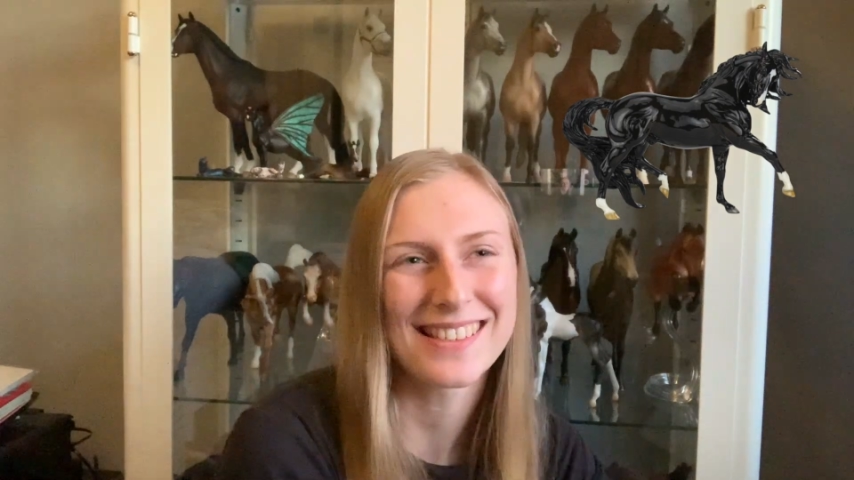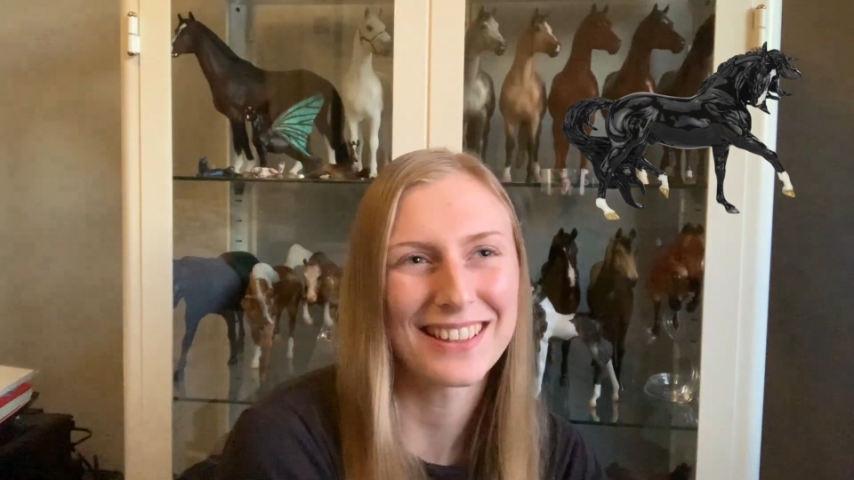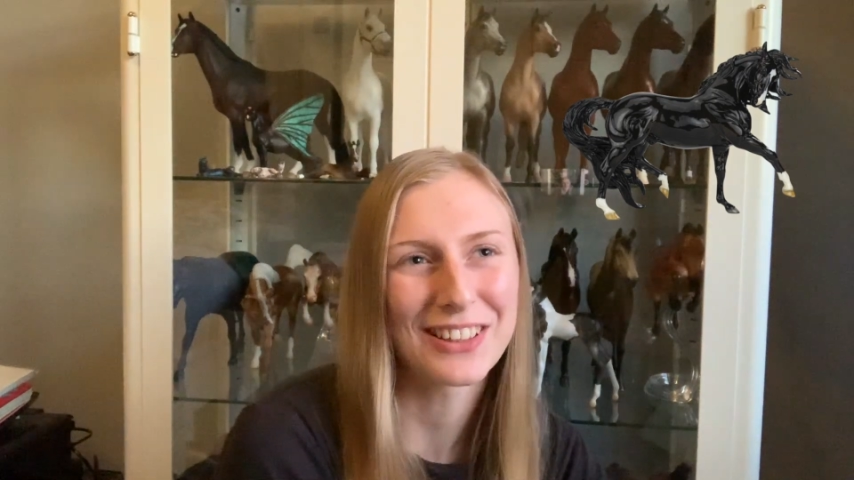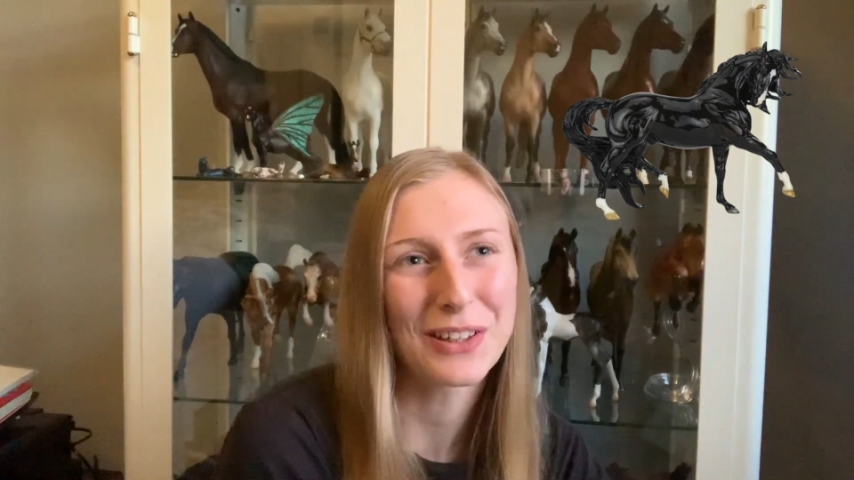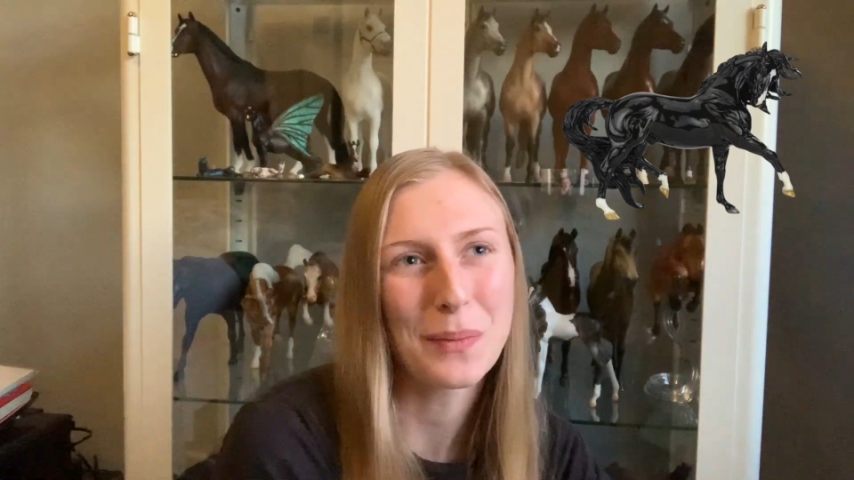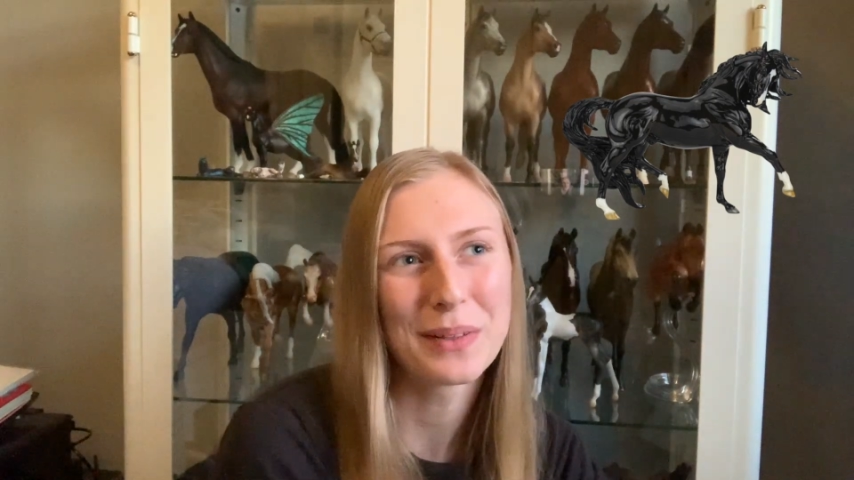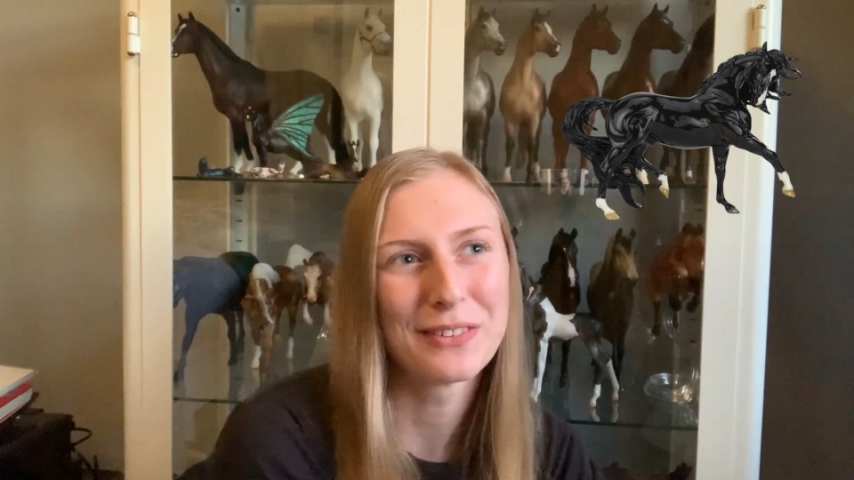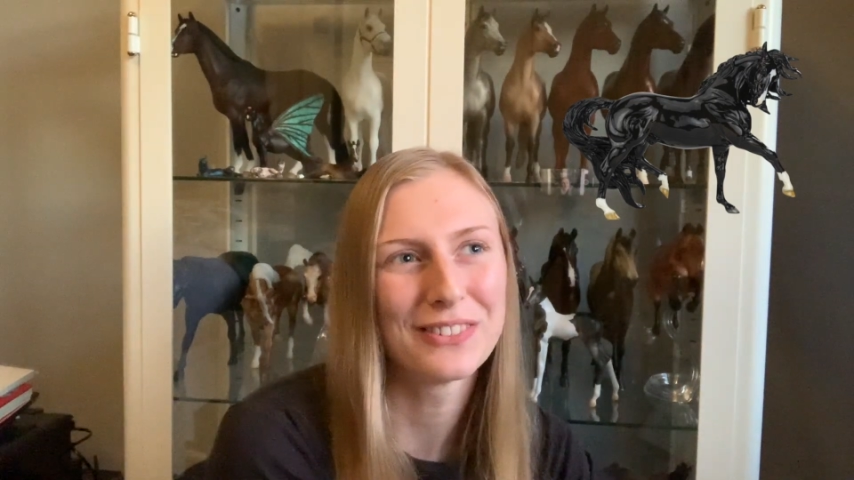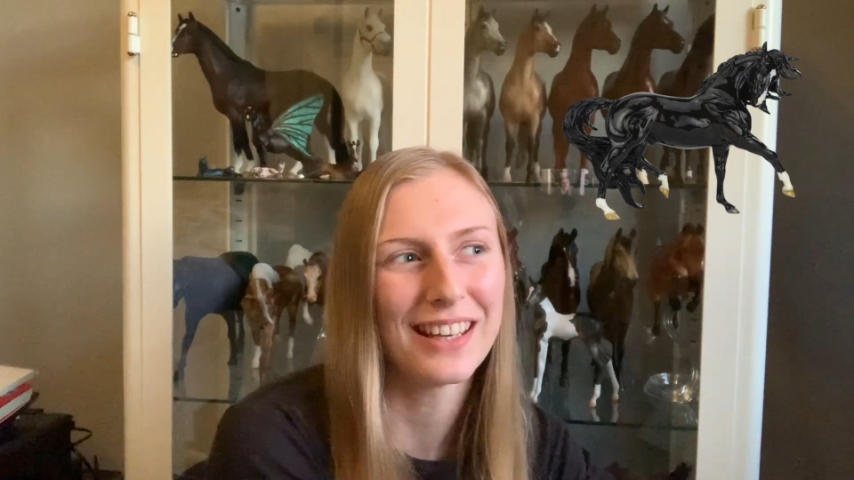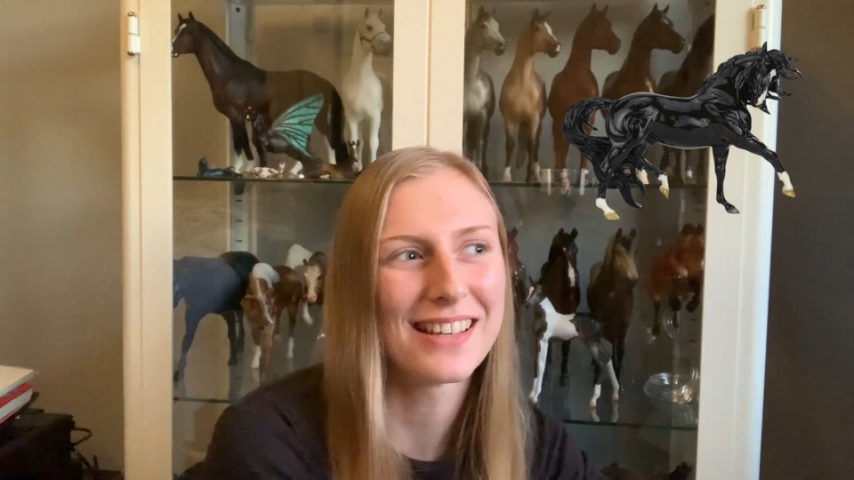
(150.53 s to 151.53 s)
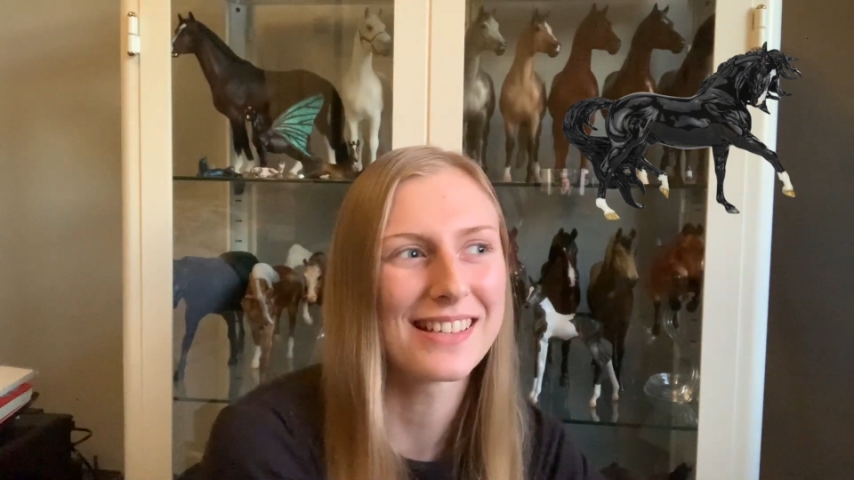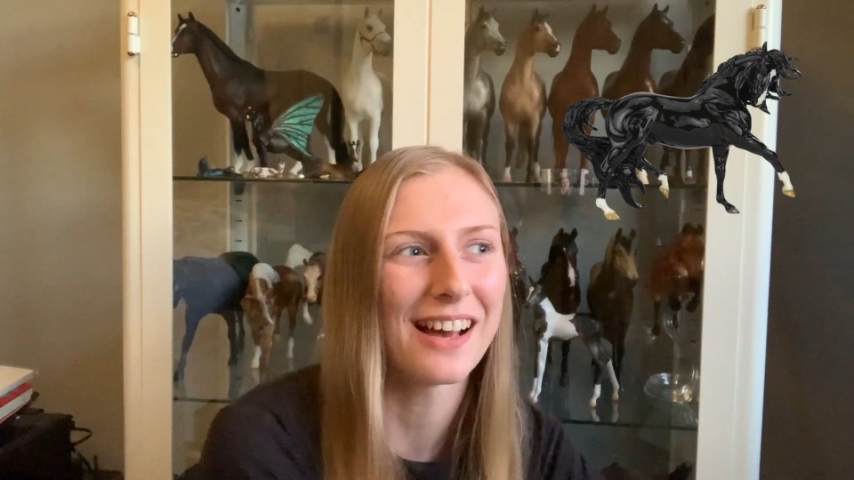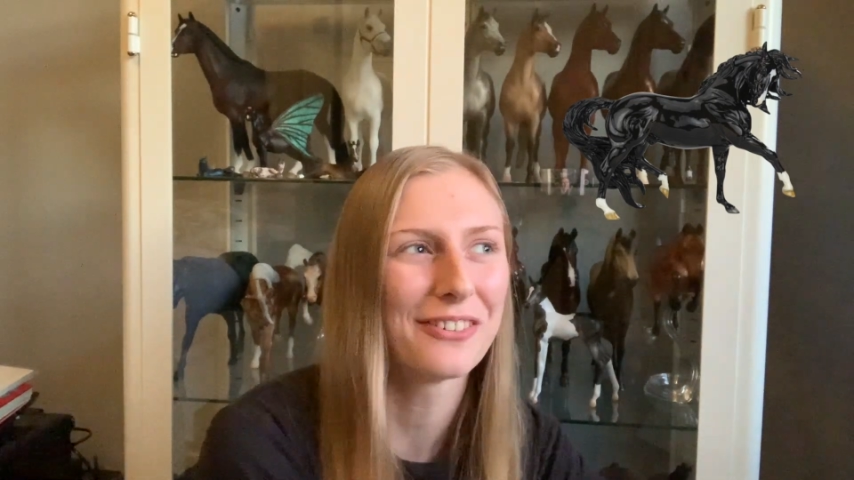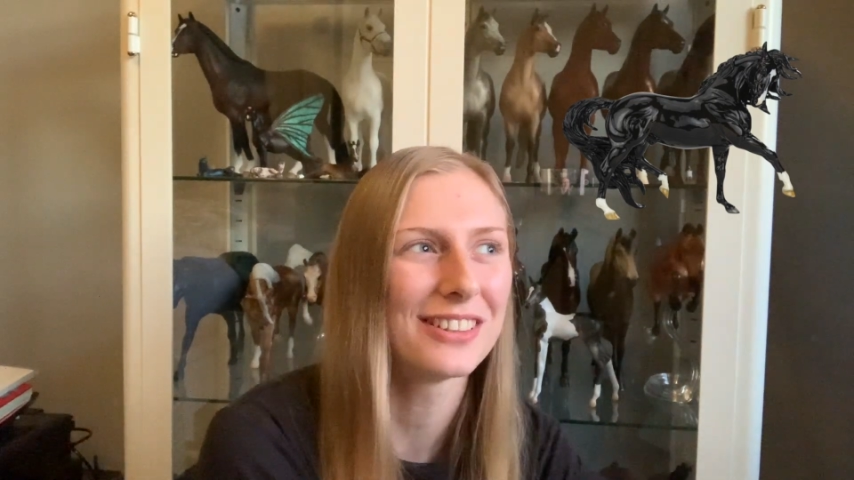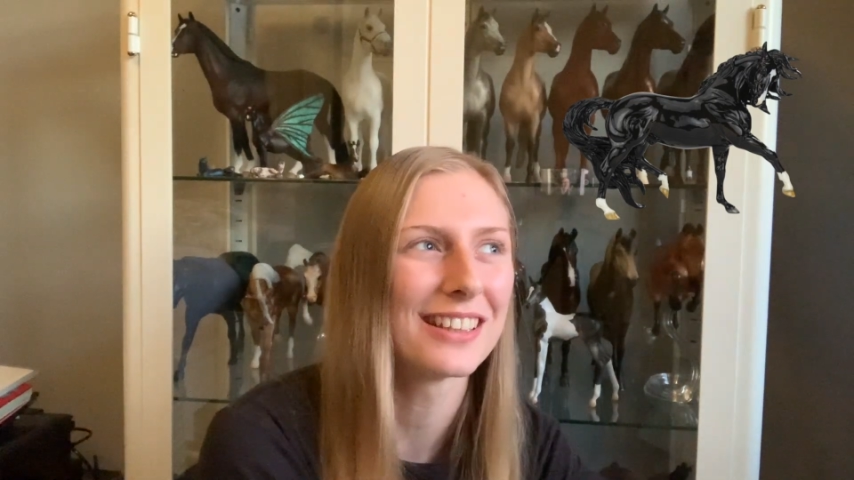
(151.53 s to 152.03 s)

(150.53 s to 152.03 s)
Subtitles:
like a couple of days after